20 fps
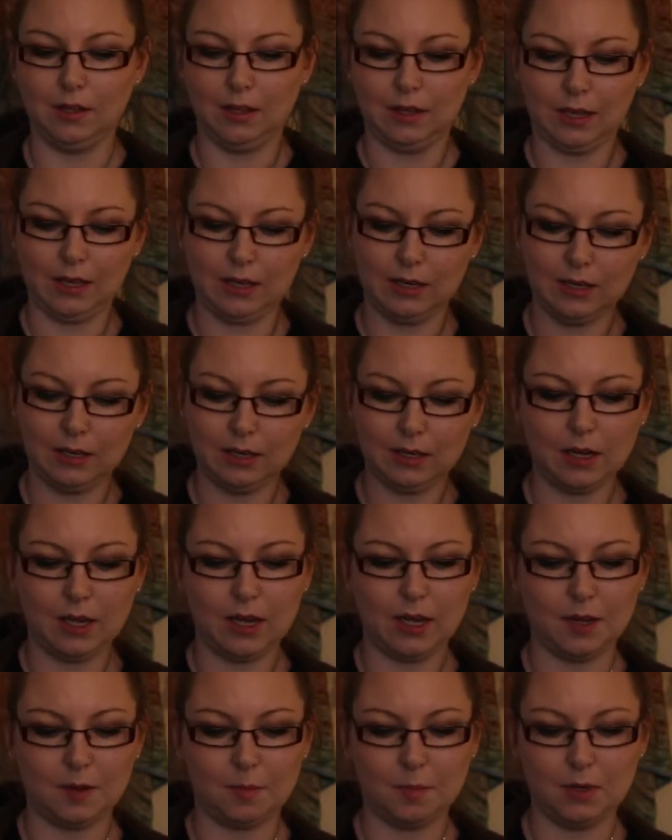And little guy
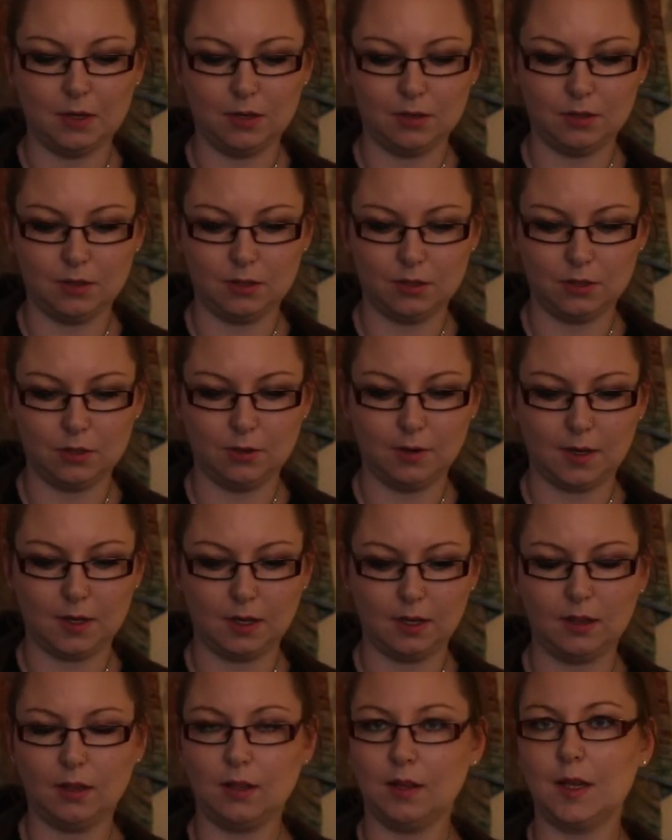has been
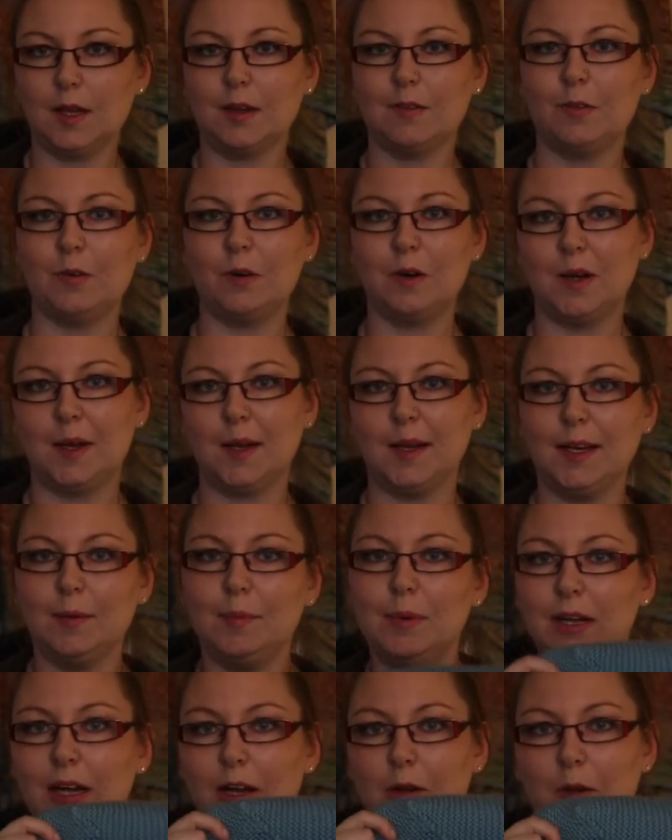using this for
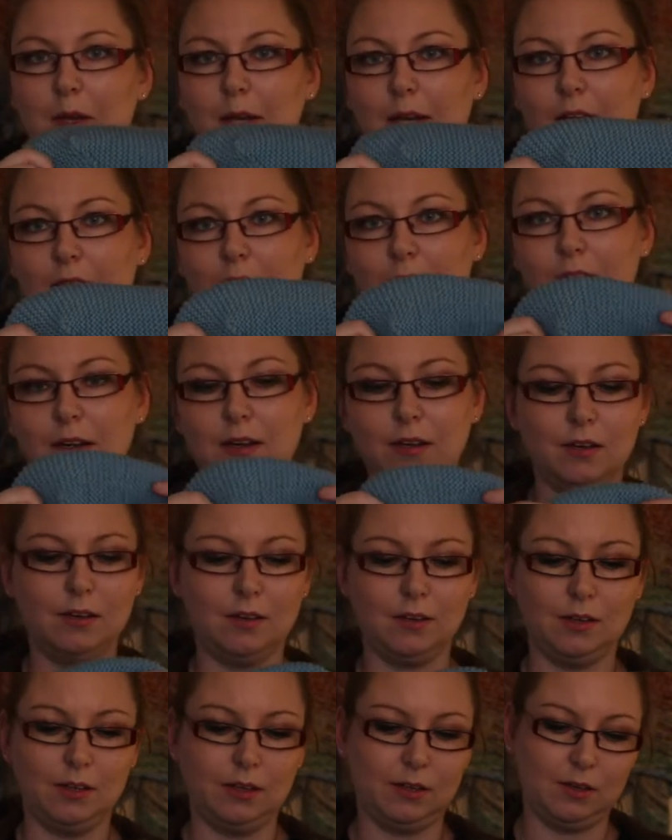sleeping outside
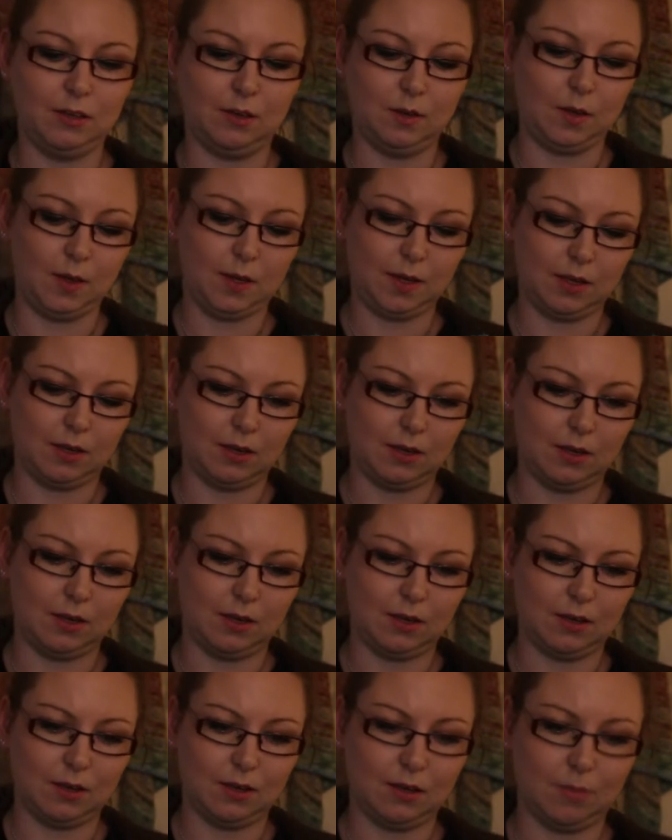in his
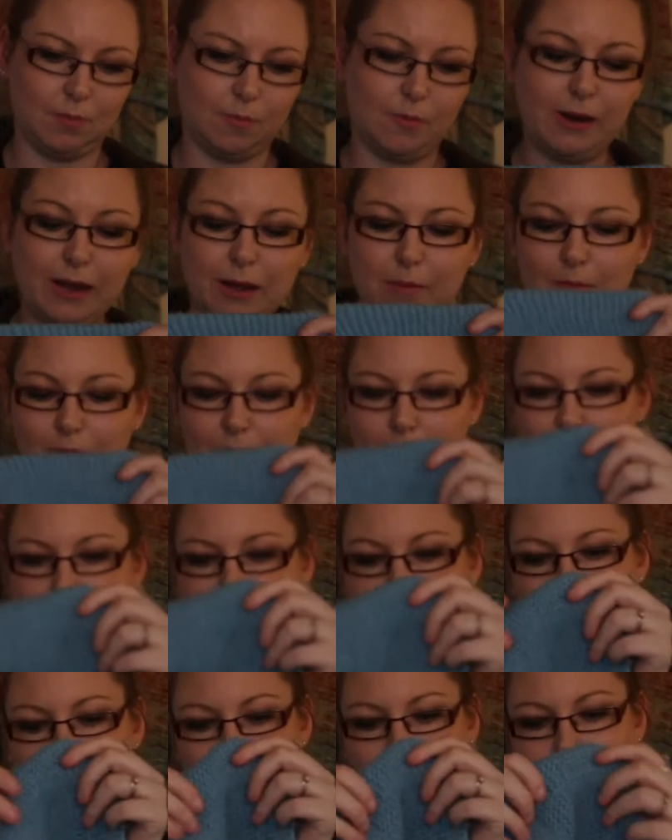pram,
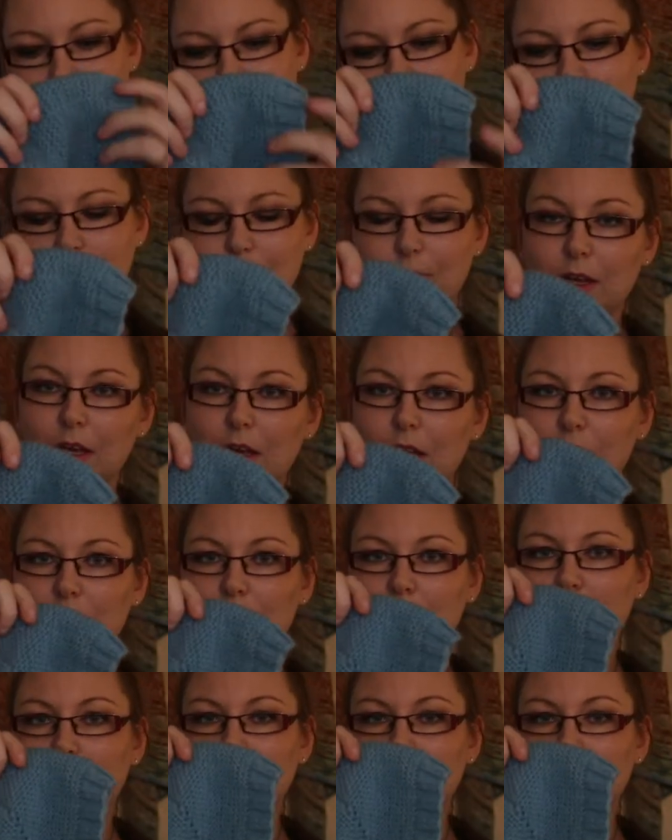and it's